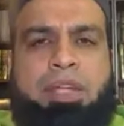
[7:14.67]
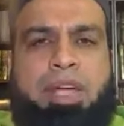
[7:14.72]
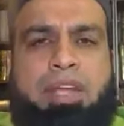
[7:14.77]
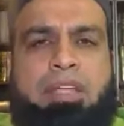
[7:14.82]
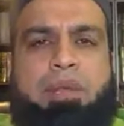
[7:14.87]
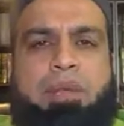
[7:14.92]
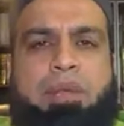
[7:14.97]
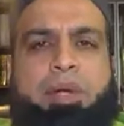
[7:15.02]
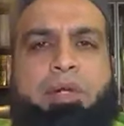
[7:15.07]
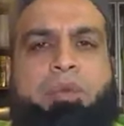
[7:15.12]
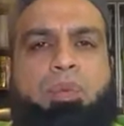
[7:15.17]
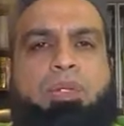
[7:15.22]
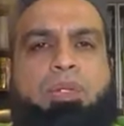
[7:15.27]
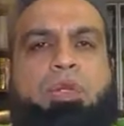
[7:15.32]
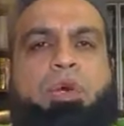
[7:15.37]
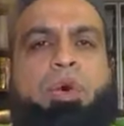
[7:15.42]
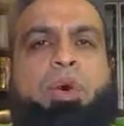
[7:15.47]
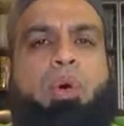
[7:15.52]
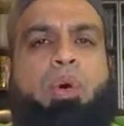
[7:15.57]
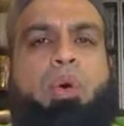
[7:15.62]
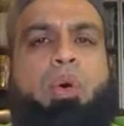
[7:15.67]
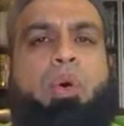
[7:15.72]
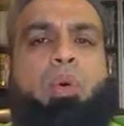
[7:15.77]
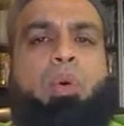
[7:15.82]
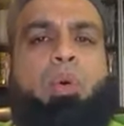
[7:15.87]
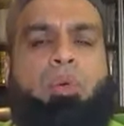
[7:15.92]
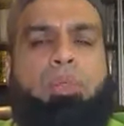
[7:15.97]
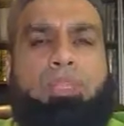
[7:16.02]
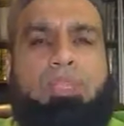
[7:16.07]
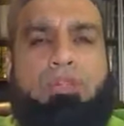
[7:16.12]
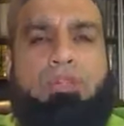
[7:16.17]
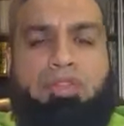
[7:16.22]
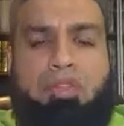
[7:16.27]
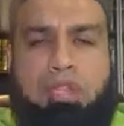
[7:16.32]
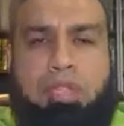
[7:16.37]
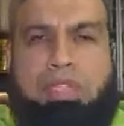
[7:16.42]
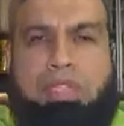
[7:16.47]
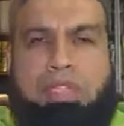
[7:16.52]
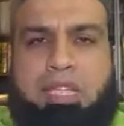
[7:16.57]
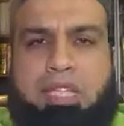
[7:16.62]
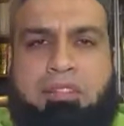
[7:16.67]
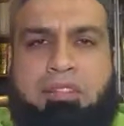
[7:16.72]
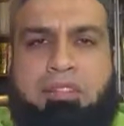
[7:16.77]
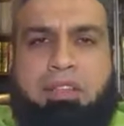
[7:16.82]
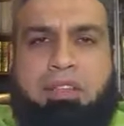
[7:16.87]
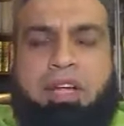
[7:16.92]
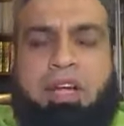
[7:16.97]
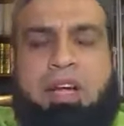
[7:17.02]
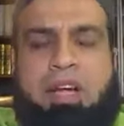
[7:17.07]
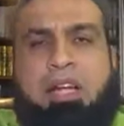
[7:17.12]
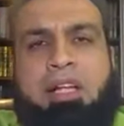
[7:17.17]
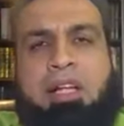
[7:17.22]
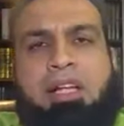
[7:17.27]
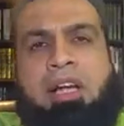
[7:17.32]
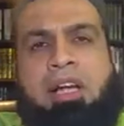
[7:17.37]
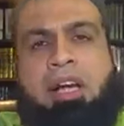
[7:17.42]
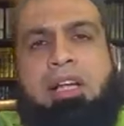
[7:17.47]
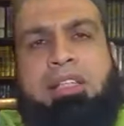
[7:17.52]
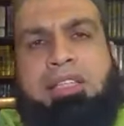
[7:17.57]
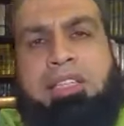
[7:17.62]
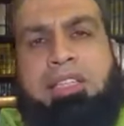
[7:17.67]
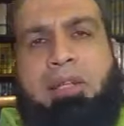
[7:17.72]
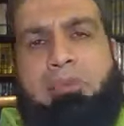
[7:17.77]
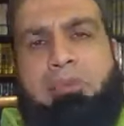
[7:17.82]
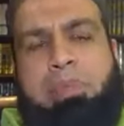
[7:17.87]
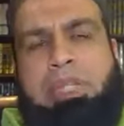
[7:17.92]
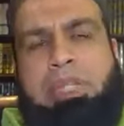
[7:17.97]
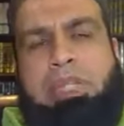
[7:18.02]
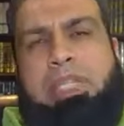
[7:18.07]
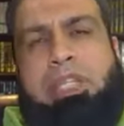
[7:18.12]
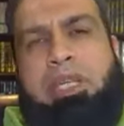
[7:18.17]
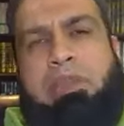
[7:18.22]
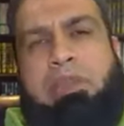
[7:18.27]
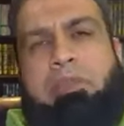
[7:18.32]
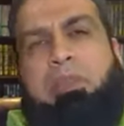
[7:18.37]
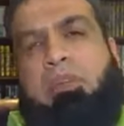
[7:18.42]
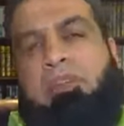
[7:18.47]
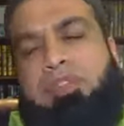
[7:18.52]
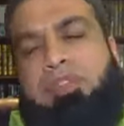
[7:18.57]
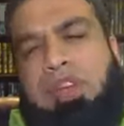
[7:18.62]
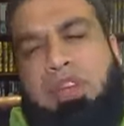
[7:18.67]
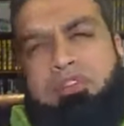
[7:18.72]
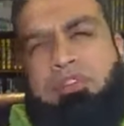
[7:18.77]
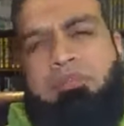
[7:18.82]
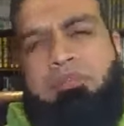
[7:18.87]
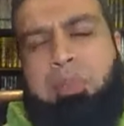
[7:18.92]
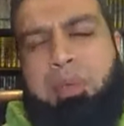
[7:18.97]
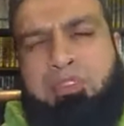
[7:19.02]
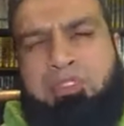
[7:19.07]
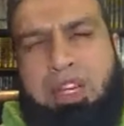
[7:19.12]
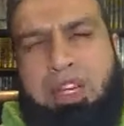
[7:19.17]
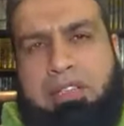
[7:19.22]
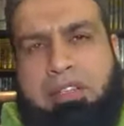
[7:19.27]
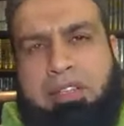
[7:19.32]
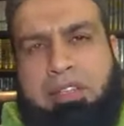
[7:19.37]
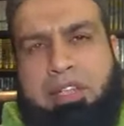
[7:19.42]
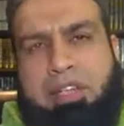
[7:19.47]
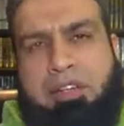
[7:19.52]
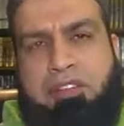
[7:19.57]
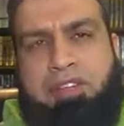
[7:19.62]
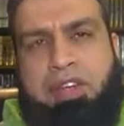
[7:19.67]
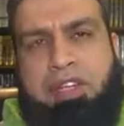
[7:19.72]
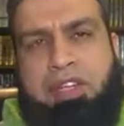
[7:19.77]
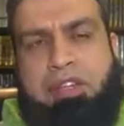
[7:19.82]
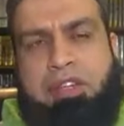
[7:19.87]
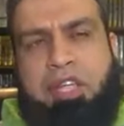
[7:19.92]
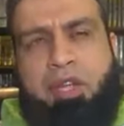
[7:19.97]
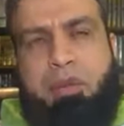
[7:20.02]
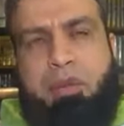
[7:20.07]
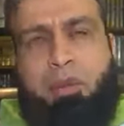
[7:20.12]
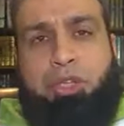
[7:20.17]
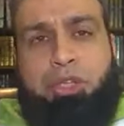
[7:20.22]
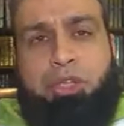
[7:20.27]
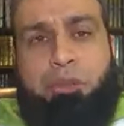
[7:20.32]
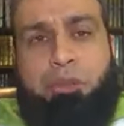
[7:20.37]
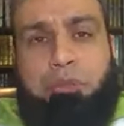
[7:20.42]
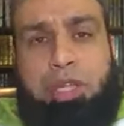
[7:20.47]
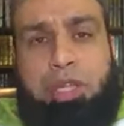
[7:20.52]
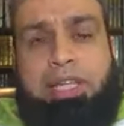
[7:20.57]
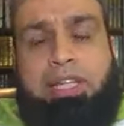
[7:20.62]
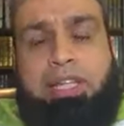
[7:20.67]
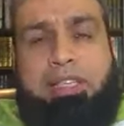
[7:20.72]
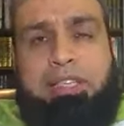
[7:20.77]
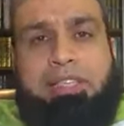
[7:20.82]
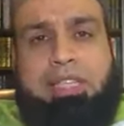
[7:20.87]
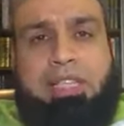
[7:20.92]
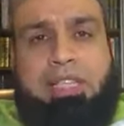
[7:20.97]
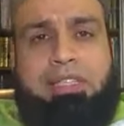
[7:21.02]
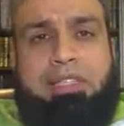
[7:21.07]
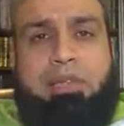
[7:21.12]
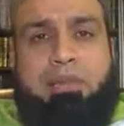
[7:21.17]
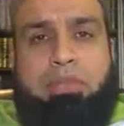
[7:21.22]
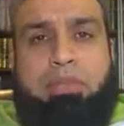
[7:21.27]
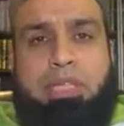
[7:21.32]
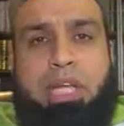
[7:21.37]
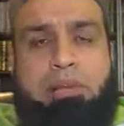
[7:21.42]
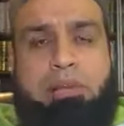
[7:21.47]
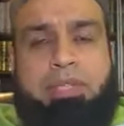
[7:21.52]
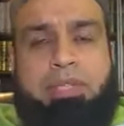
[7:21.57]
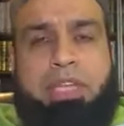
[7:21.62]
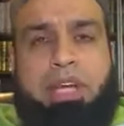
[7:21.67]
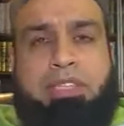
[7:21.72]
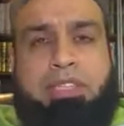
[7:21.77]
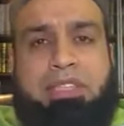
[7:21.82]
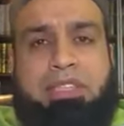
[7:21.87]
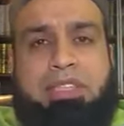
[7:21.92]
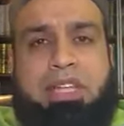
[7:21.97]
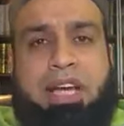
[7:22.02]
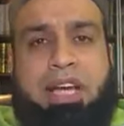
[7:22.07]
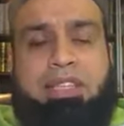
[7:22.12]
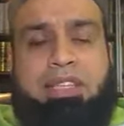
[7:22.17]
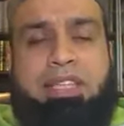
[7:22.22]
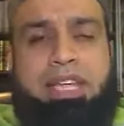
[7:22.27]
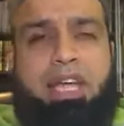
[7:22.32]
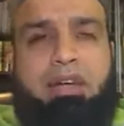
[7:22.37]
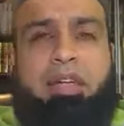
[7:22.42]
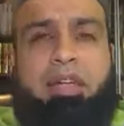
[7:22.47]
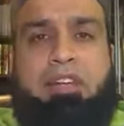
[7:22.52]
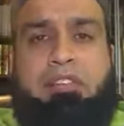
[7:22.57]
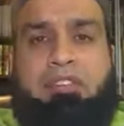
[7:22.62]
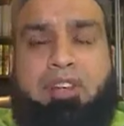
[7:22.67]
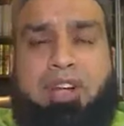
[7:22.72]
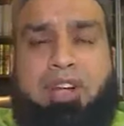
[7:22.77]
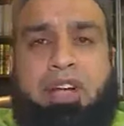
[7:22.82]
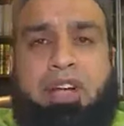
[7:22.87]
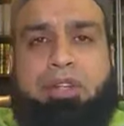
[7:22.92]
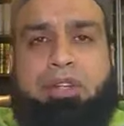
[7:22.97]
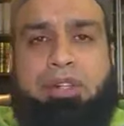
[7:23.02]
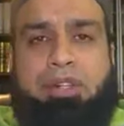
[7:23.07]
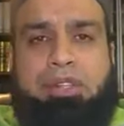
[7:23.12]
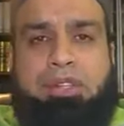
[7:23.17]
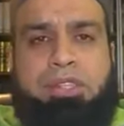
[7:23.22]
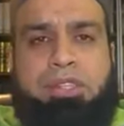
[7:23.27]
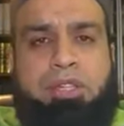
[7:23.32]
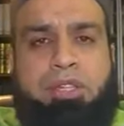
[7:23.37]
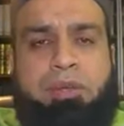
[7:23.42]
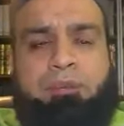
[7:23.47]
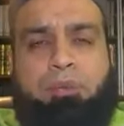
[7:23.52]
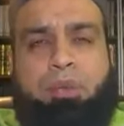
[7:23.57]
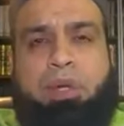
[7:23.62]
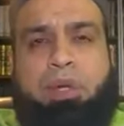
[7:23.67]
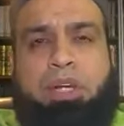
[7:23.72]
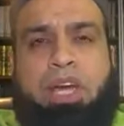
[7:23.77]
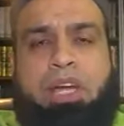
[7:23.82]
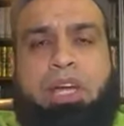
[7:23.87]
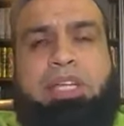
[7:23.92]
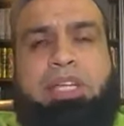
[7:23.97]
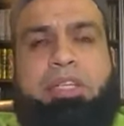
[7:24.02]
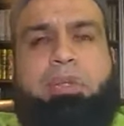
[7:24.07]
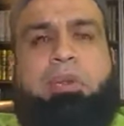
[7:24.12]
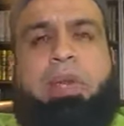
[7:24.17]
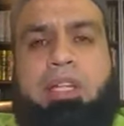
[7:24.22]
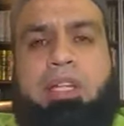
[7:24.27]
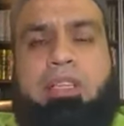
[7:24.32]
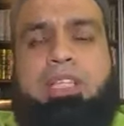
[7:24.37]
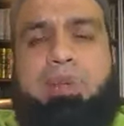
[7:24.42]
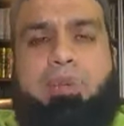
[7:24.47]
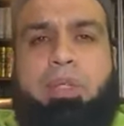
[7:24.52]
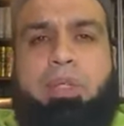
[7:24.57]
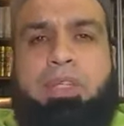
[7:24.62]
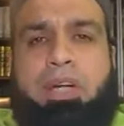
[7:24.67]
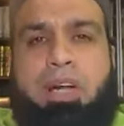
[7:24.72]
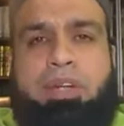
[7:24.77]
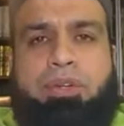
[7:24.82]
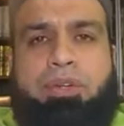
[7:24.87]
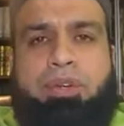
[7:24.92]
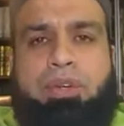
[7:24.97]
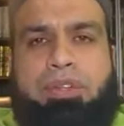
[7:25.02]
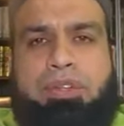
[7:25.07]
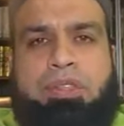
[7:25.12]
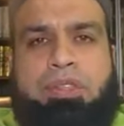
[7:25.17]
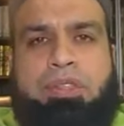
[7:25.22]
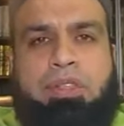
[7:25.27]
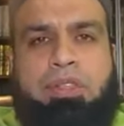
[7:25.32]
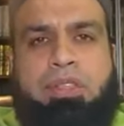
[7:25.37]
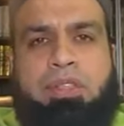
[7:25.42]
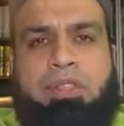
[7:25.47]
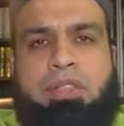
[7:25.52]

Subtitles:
and the one withholds for the sake of Allah has completed and perfected their faith. Which means that sometimes us not caring for others or not interacting with others